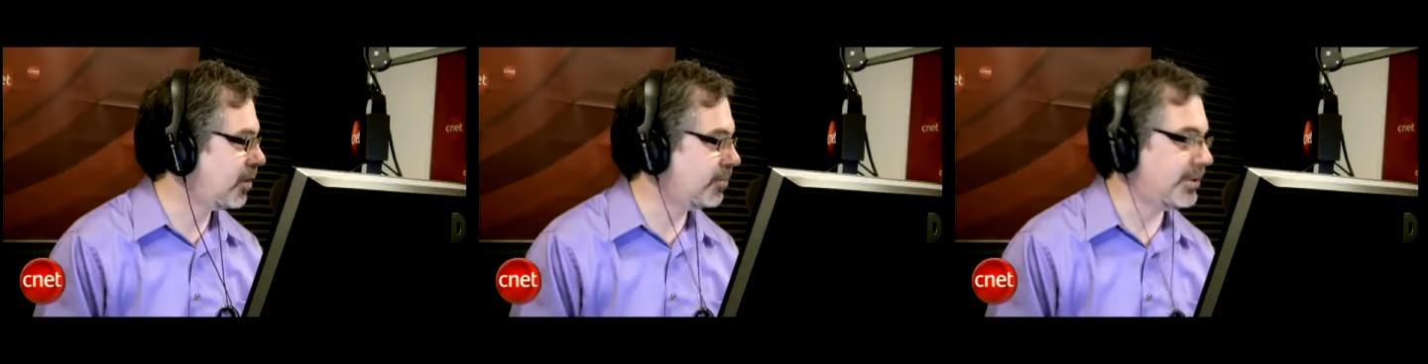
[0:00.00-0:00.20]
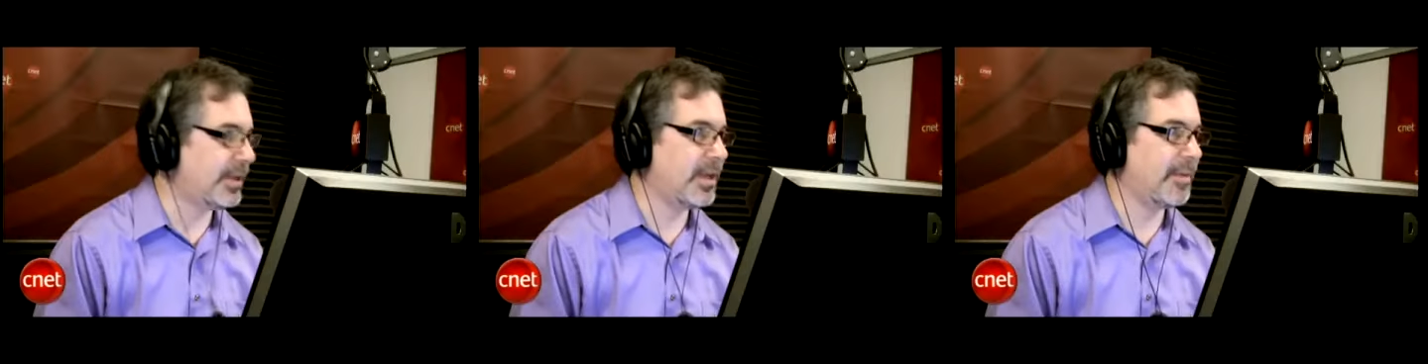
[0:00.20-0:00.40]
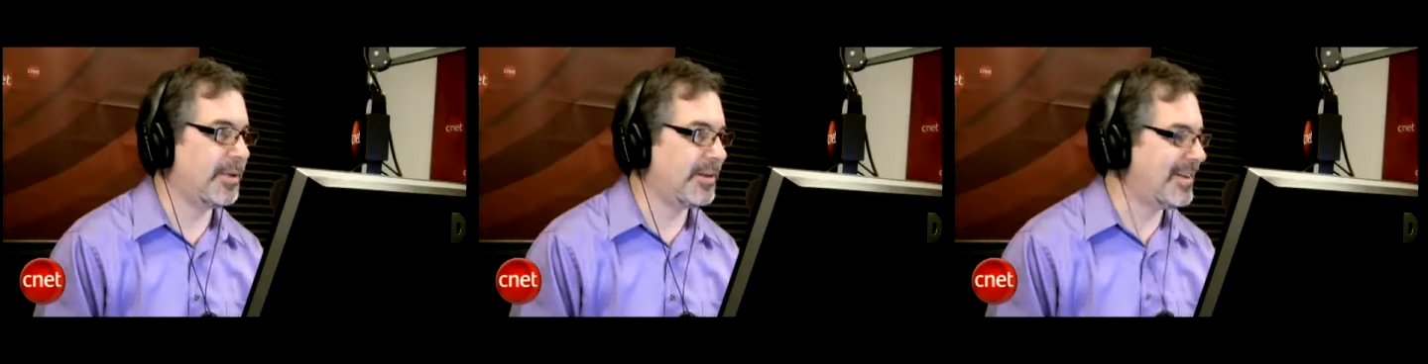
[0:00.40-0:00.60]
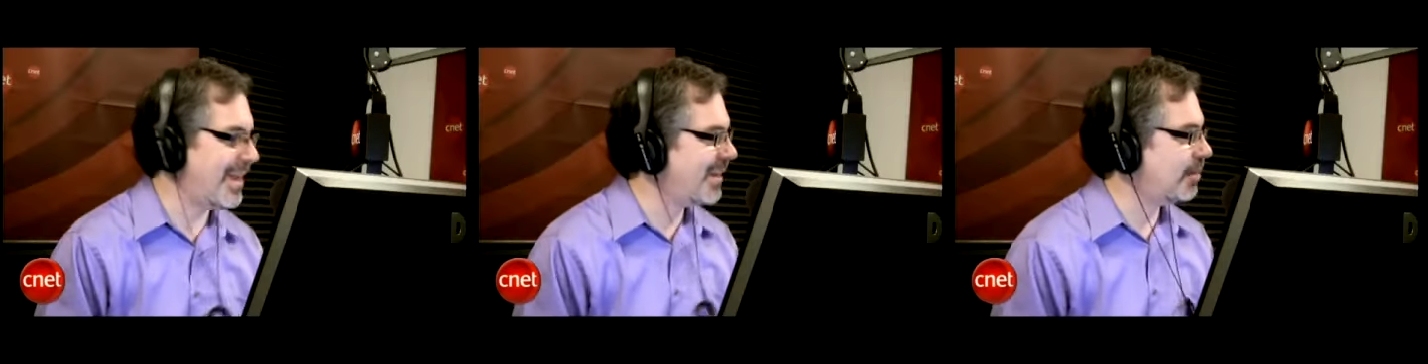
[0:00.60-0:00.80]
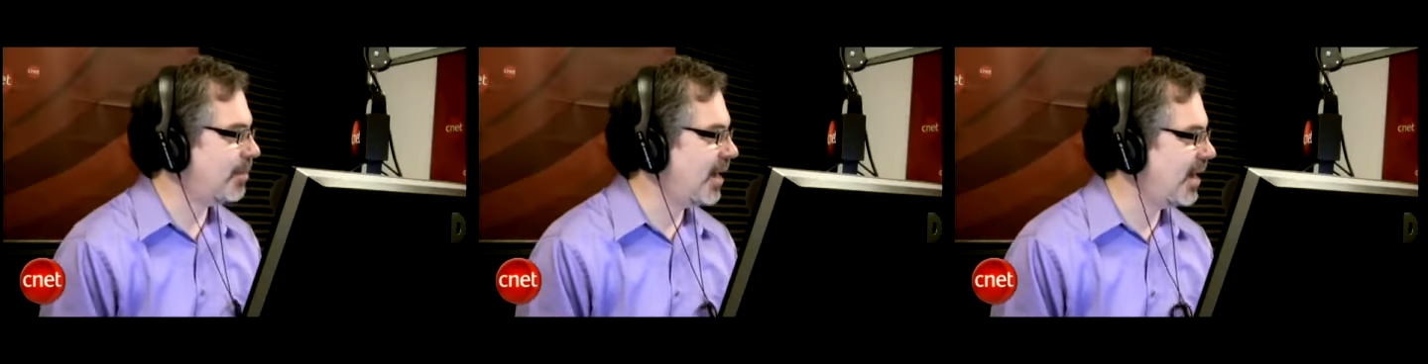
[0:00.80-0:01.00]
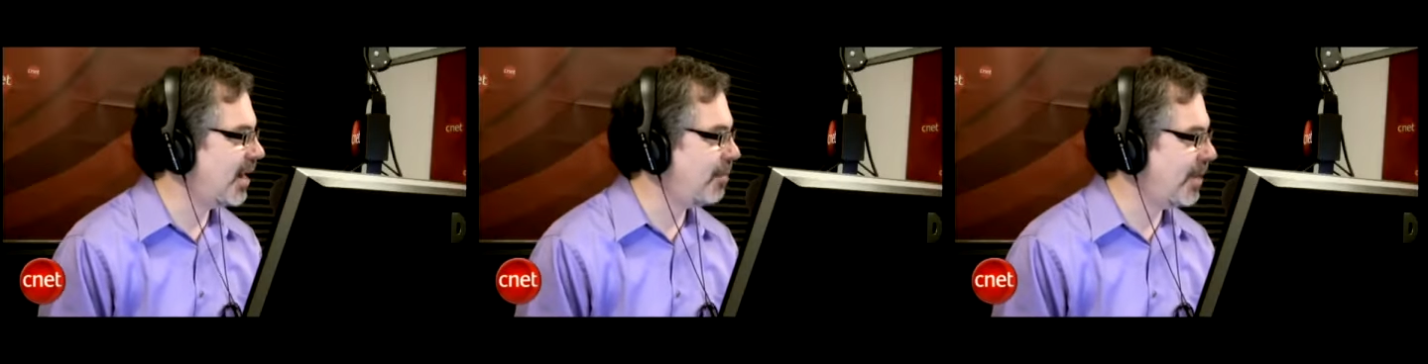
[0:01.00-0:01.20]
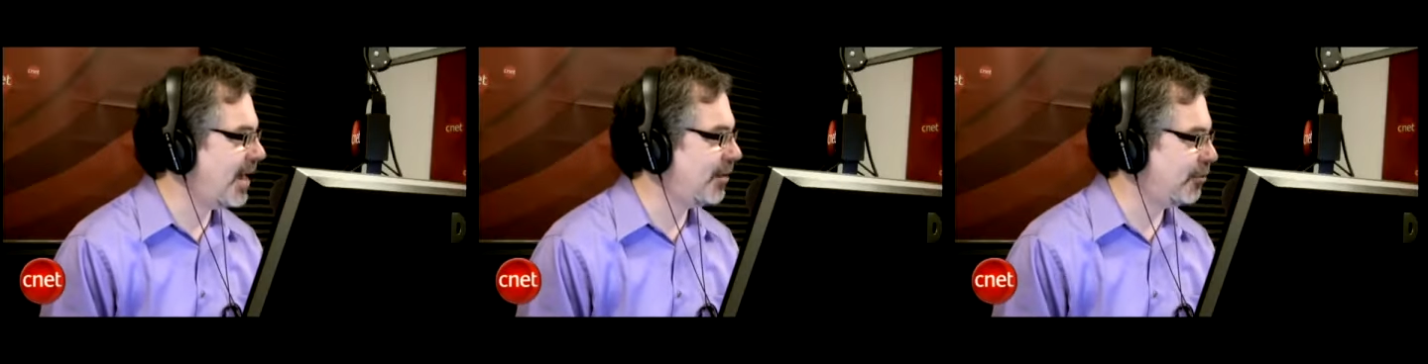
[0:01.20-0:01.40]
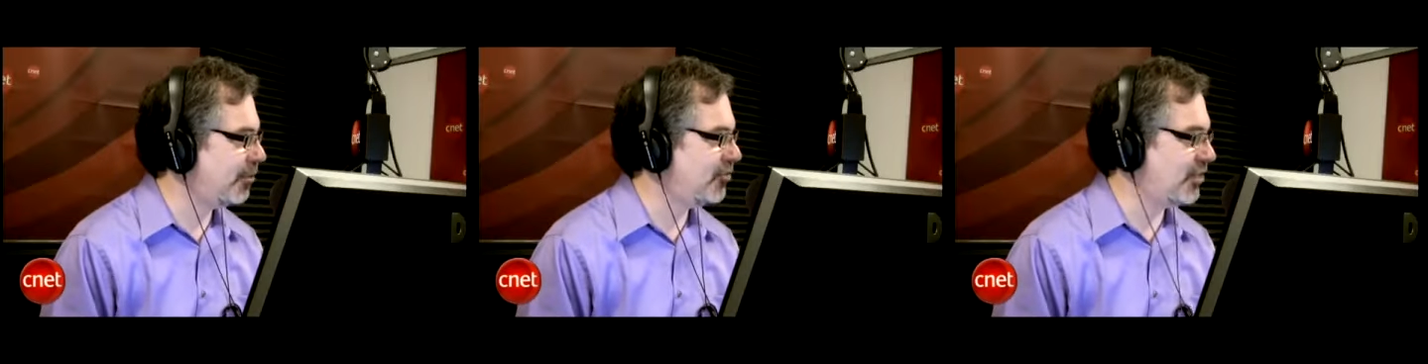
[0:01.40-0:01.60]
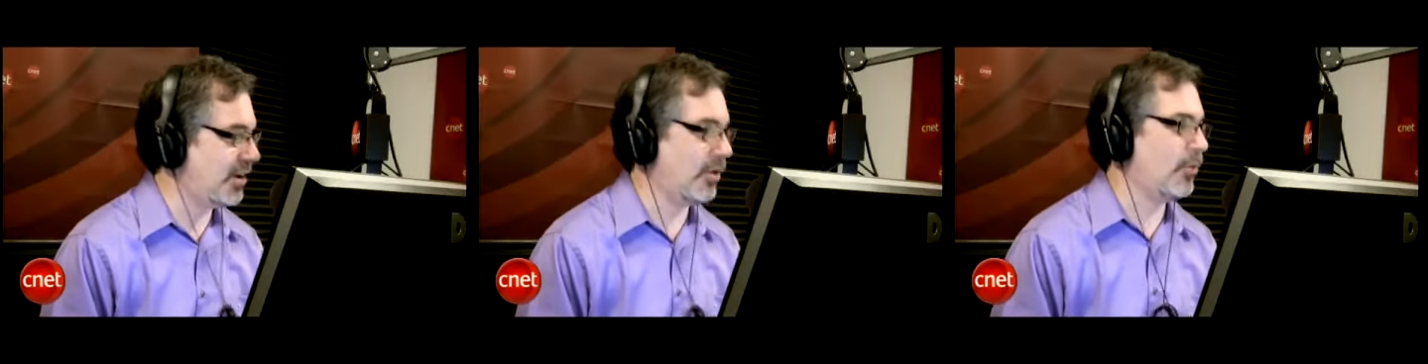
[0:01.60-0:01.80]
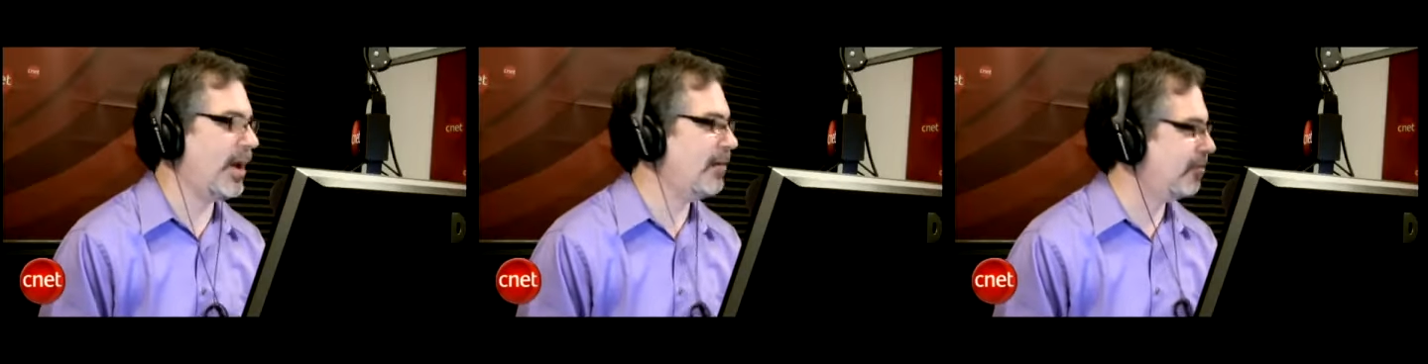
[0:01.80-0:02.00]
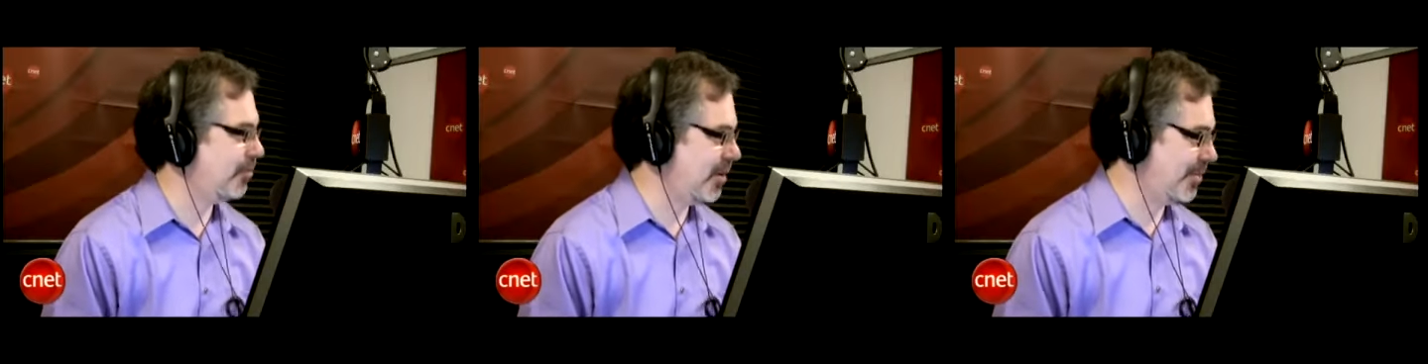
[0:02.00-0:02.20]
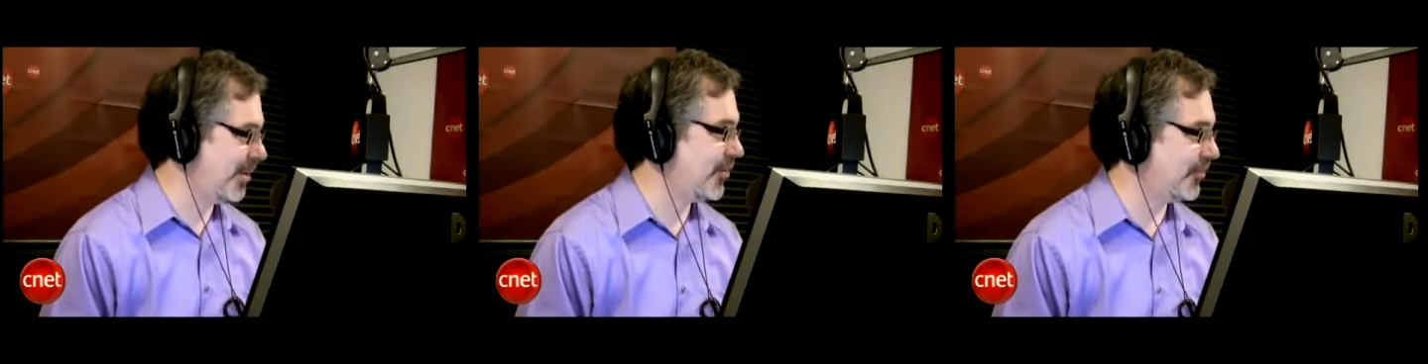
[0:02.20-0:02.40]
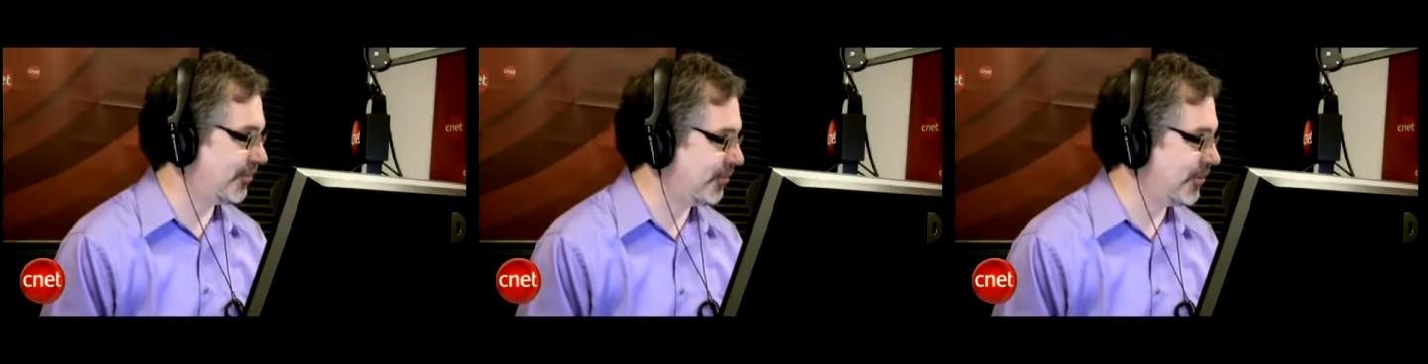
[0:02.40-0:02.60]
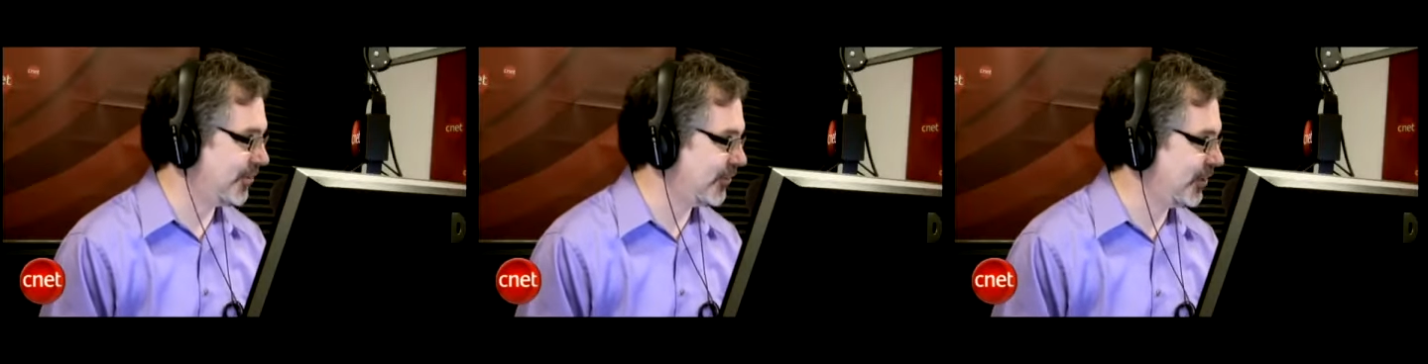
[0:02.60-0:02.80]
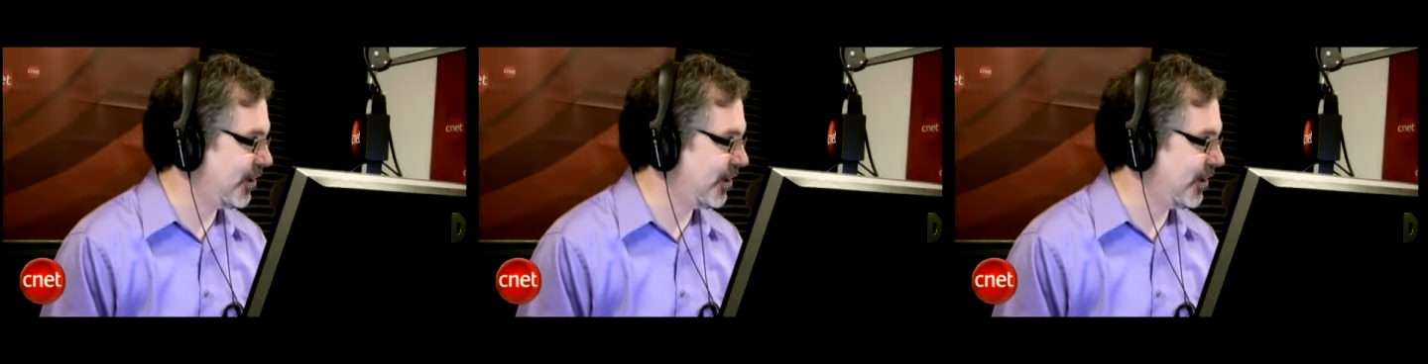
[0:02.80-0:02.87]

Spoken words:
has probably come and taken my iPad 3G away from me because of this